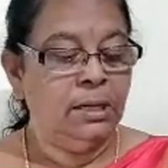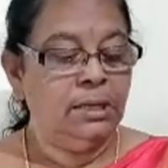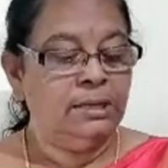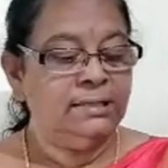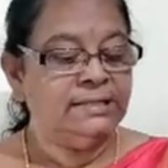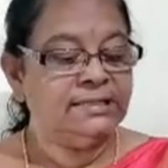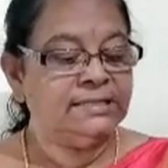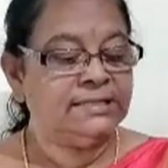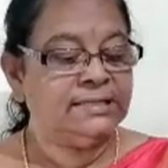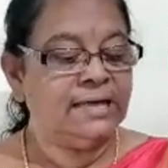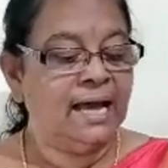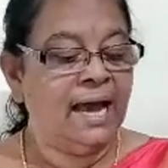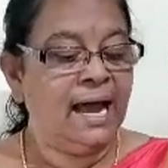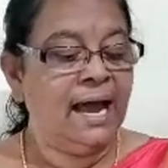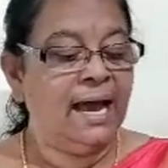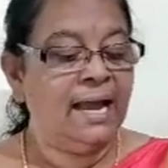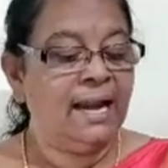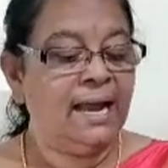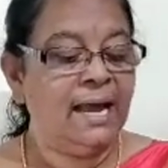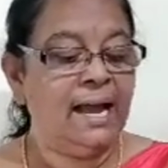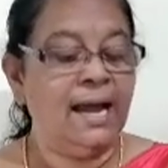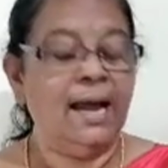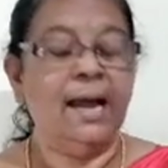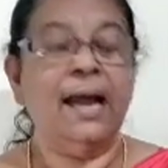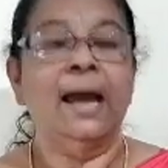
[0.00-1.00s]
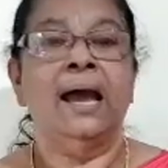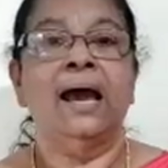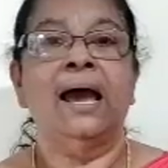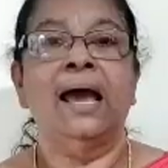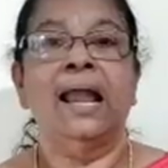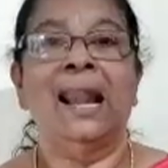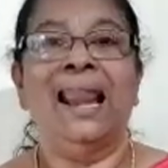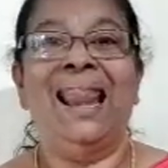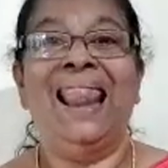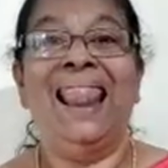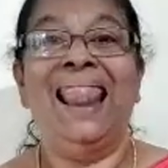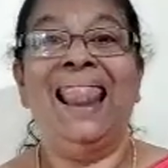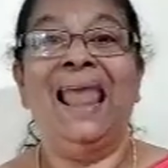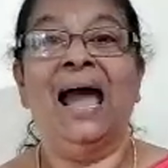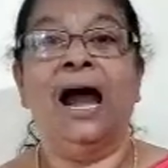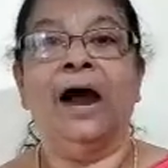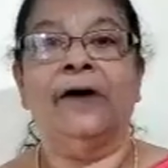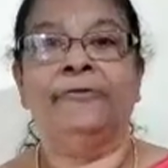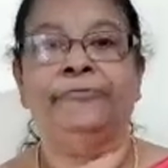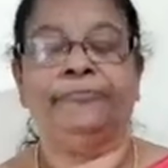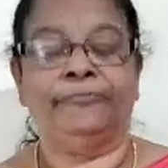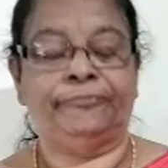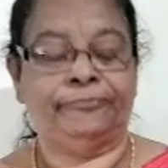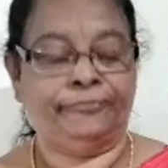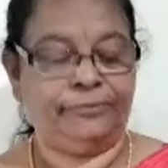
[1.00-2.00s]
Sarah
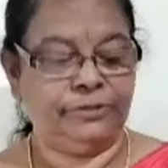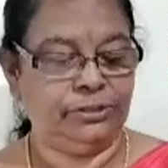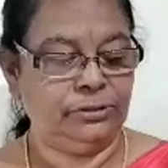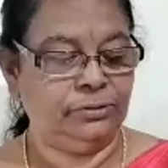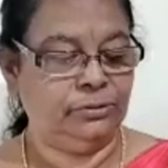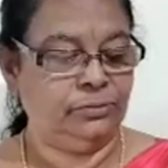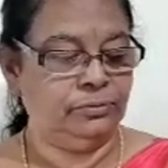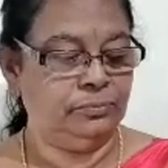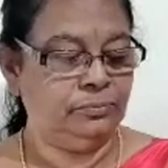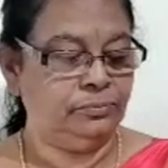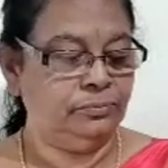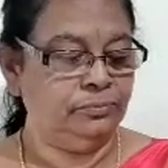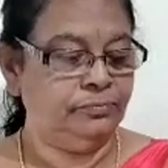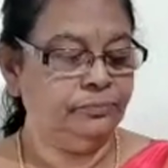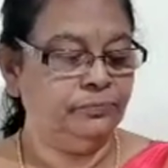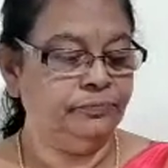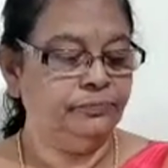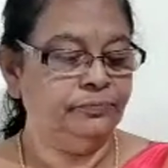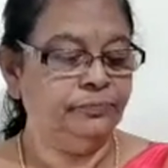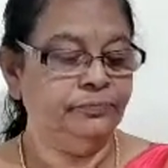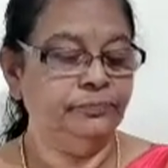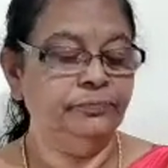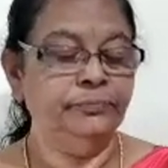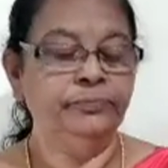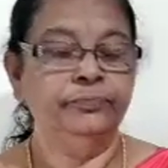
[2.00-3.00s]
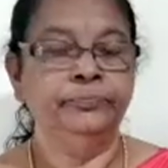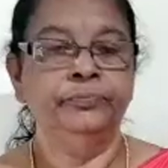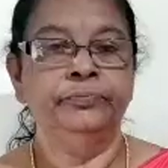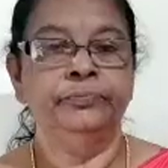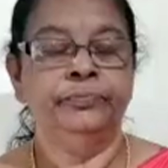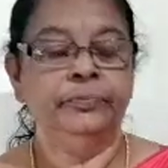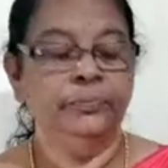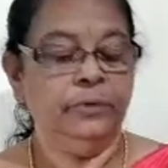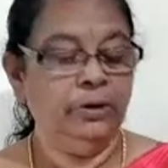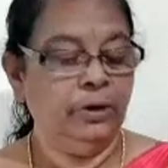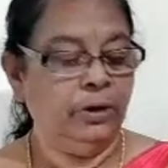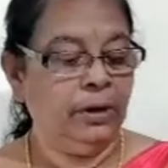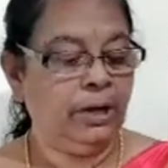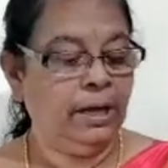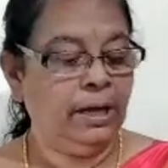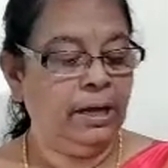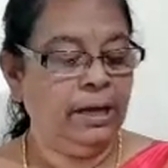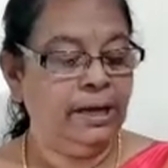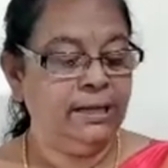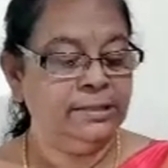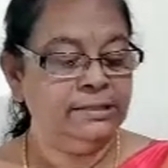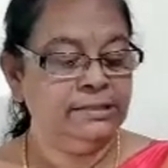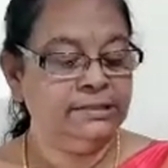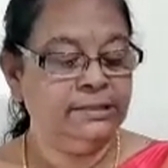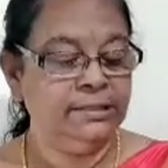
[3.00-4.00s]
laughed.
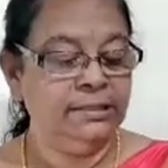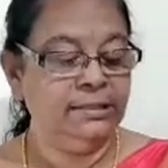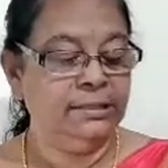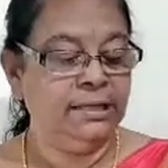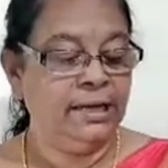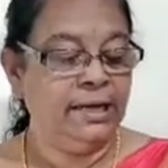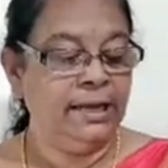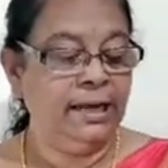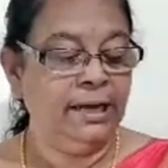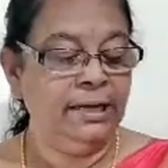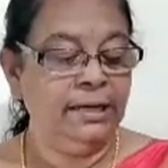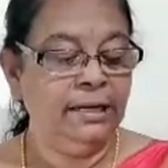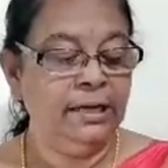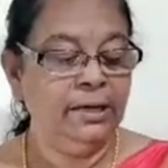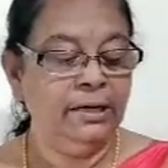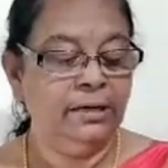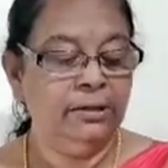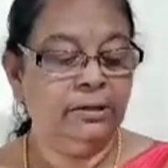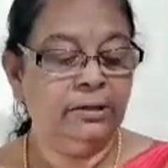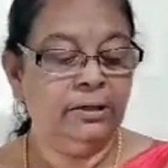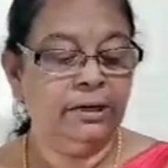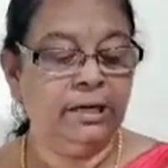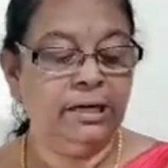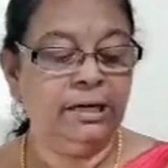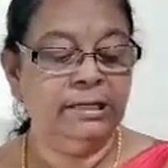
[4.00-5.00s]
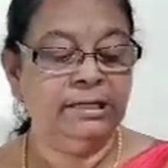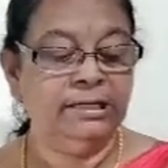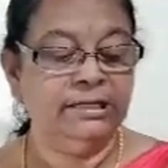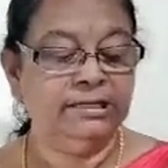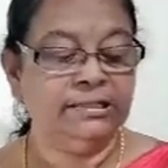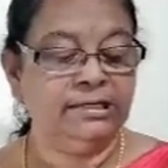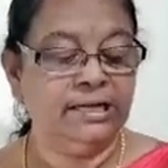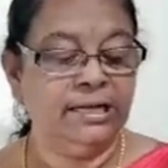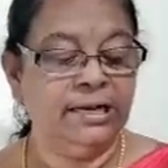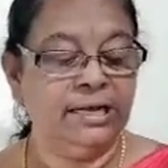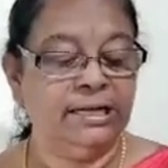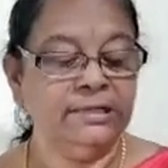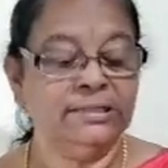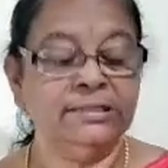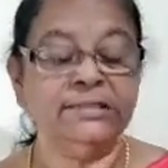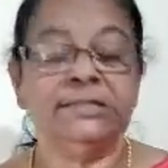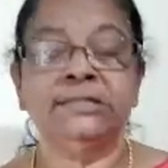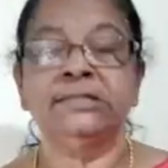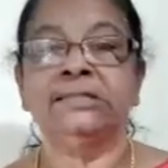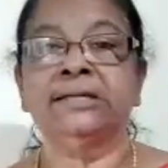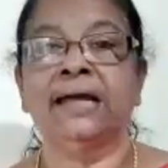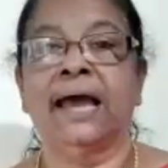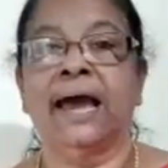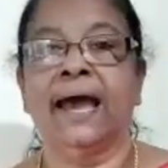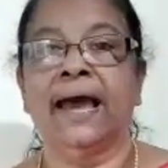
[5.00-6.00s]
Okay, see that? Read this sentence.
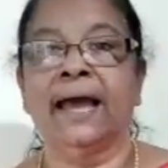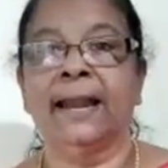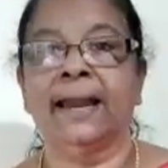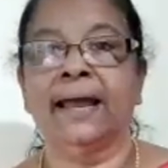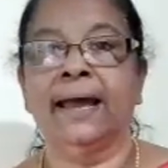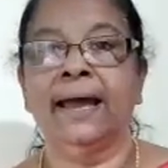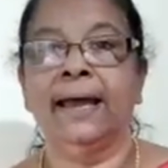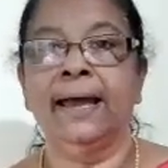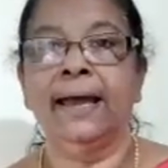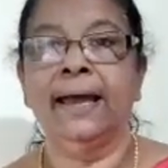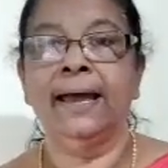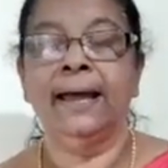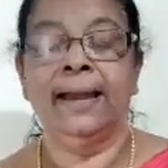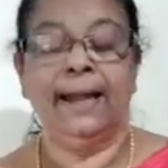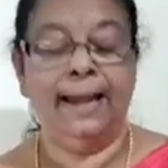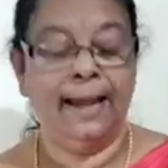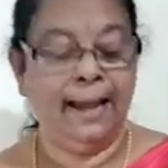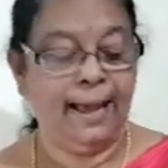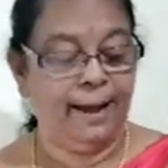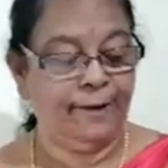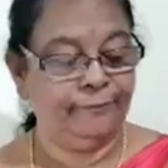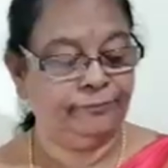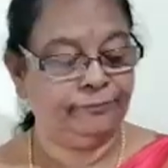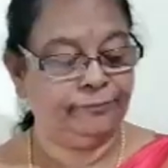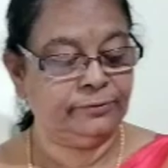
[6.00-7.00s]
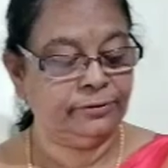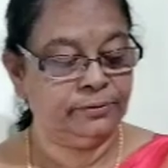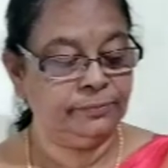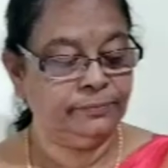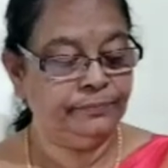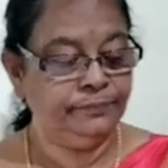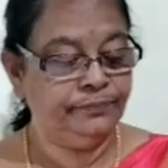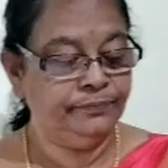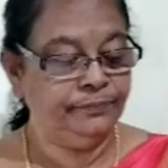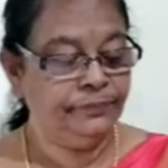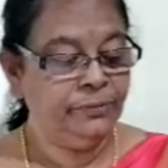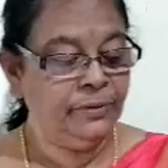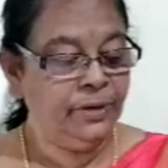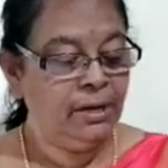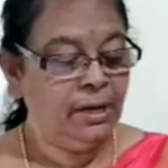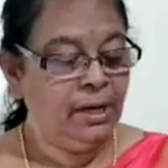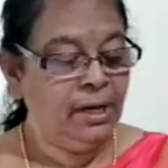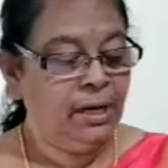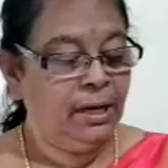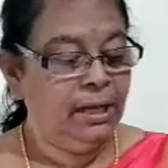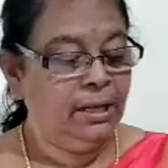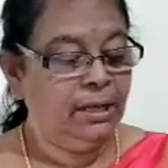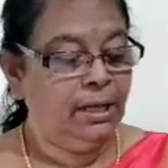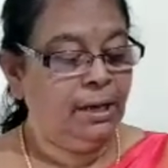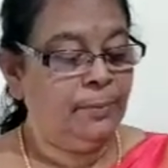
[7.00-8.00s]
Sarah laughed.
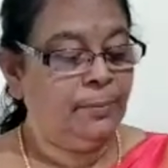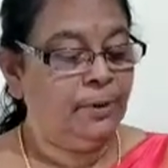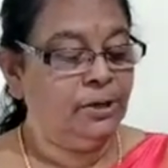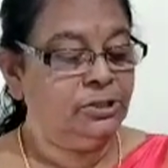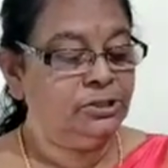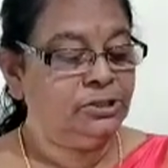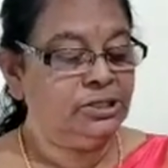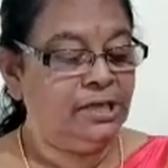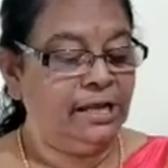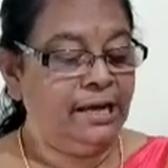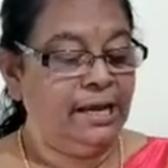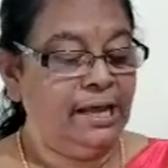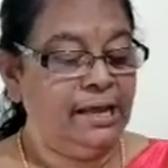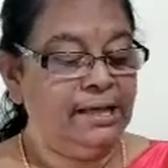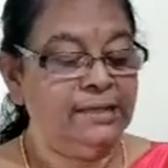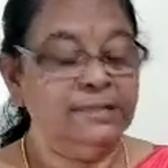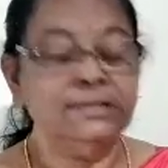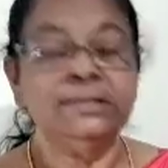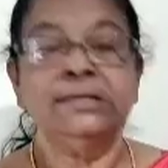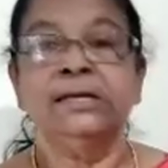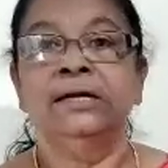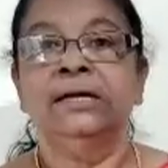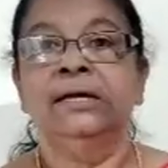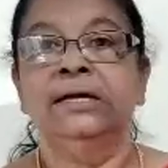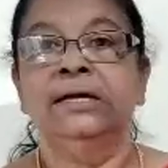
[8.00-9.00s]
In the above sentence,